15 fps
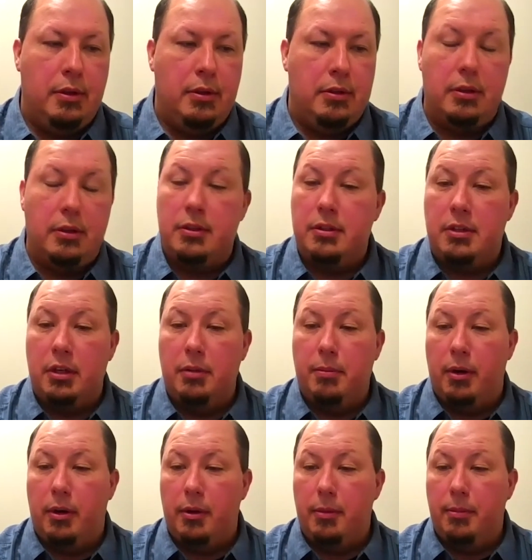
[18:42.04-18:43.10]

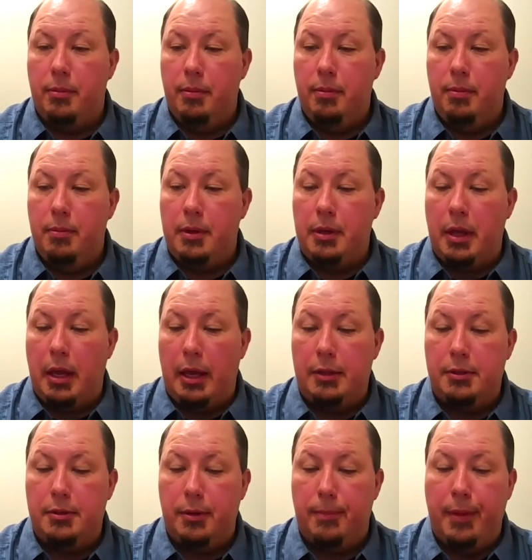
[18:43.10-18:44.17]
Syllabary began.
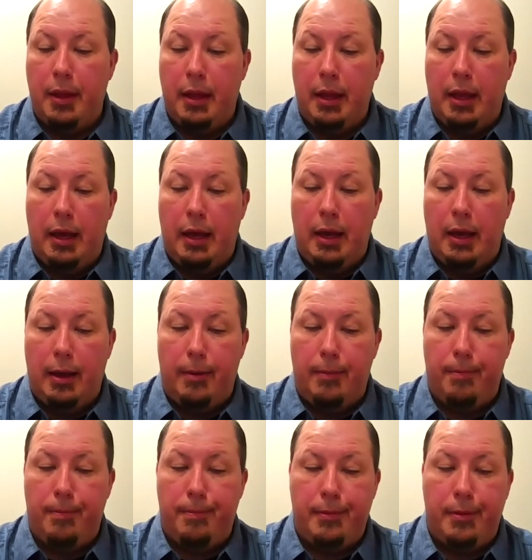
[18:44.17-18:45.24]
So
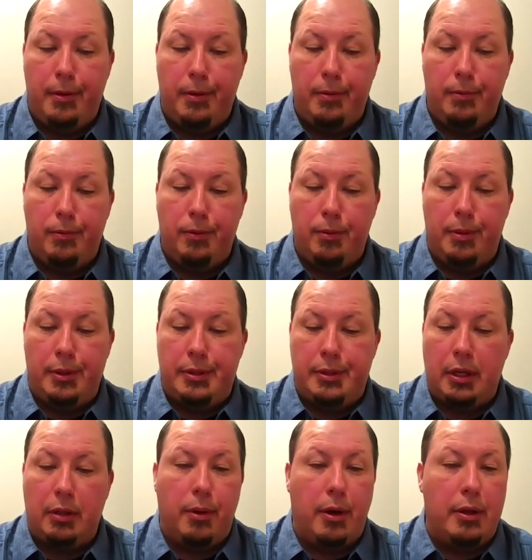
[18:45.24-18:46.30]
we'll be
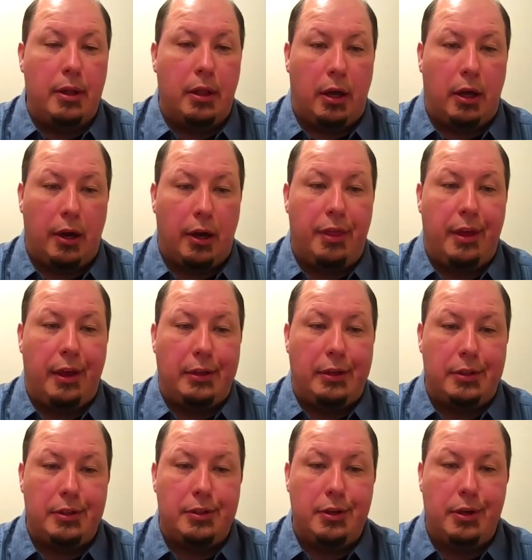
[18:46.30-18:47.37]
celebrating a lot of things
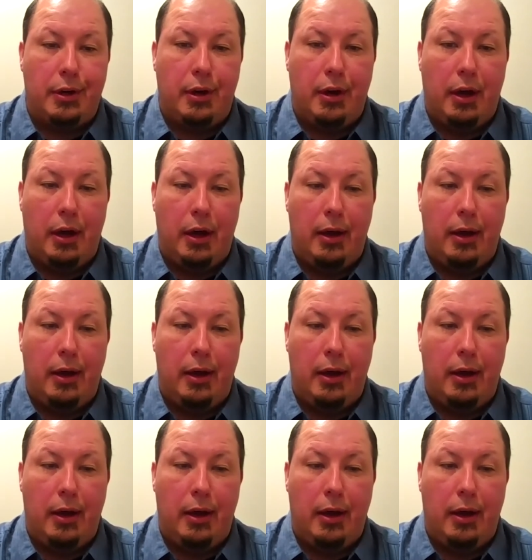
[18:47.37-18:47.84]
this year.